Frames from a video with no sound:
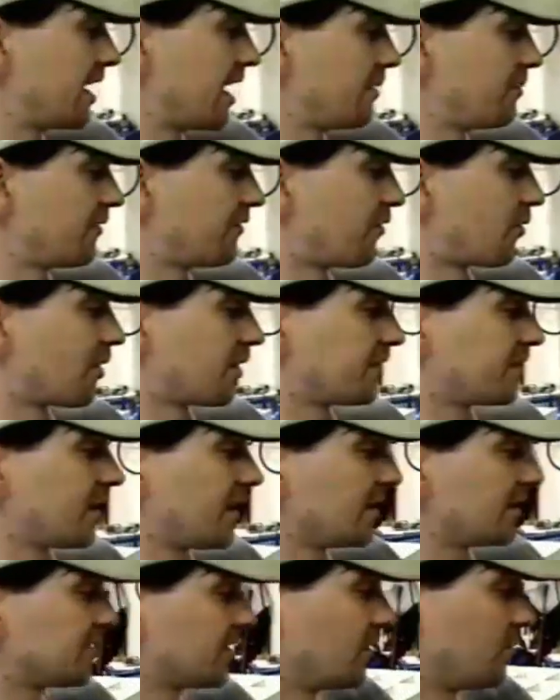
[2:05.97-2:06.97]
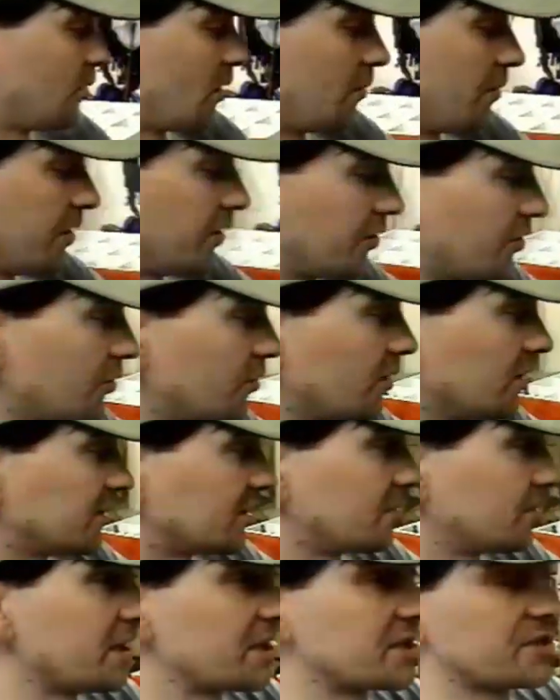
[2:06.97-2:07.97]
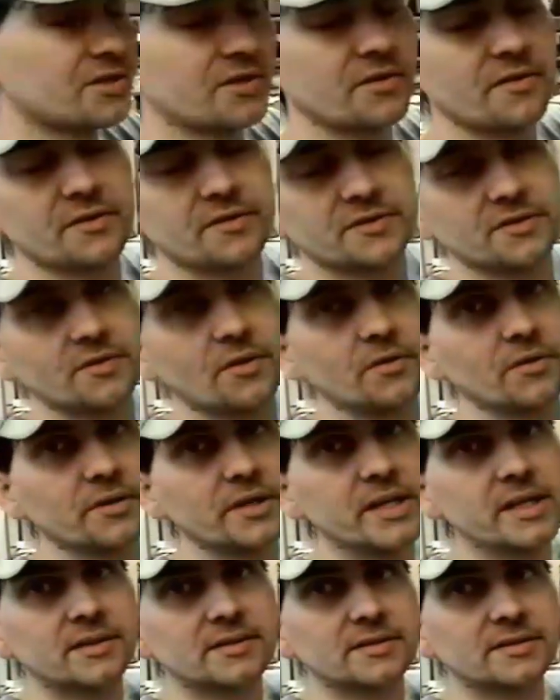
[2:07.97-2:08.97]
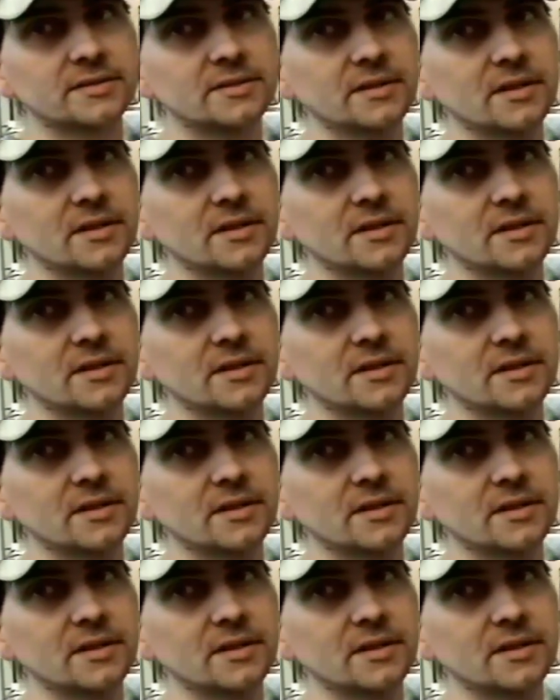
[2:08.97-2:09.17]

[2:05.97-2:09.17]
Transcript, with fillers: day before testing, what we do is to make sure there's no leaks.